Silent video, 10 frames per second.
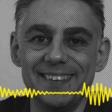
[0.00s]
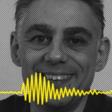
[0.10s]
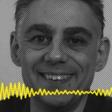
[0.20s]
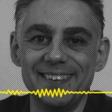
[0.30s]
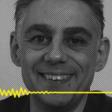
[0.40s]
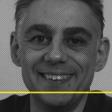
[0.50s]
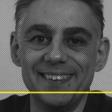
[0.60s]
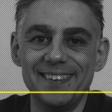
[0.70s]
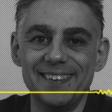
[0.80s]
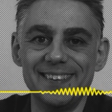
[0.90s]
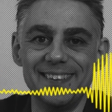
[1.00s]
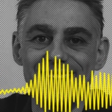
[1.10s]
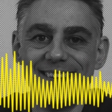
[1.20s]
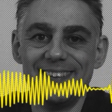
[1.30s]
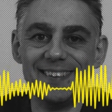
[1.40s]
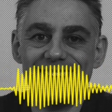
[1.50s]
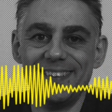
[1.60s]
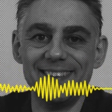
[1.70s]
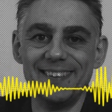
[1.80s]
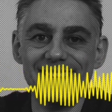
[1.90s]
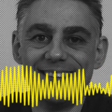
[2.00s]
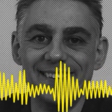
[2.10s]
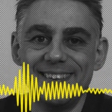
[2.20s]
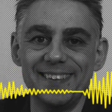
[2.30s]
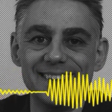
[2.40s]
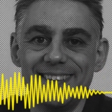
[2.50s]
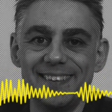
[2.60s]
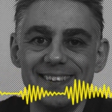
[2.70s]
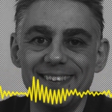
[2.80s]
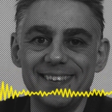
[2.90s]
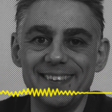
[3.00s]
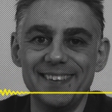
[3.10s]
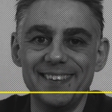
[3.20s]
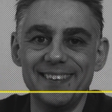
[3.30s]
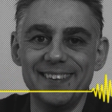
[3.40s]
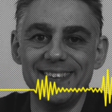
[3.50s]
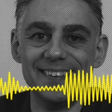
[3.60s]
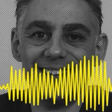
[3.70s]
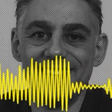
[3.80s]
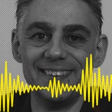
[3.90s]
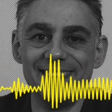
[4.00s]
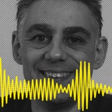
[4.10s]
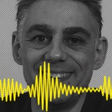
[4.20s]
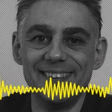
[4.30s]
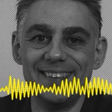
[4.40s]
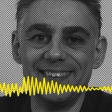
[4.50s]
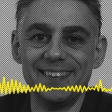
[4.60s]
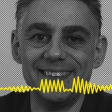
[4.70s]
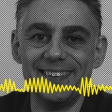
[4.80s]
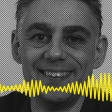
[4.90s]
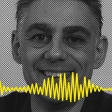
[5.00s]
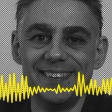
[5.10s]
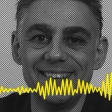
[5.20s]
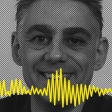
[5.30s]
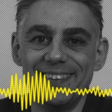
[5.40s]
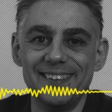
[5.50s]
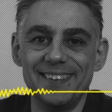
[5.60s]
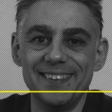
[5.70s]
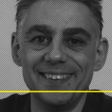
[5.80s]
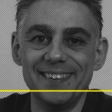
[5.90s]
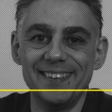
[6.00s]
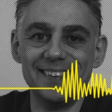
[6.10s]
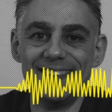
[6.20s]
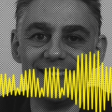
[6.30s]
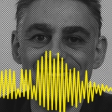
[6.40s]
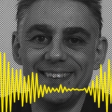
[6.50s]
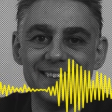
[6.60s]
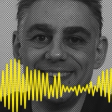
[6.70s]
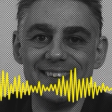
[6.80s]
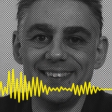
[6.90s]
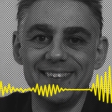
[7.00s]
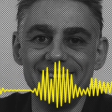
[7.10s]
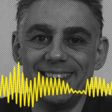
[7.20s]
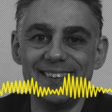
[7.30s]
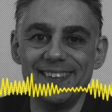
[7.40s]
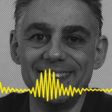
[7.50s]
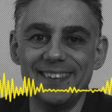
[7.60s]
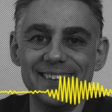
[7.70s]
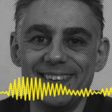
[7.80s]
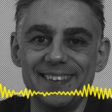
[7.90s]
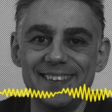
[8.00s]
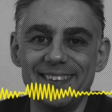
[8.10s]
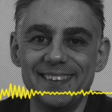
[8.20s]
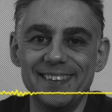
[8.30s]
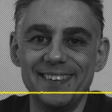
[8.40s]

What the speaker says: first. When I start describing phase 2, if there are 10 different actions that you can do, I'm not going to explain them at that point in the rulebook.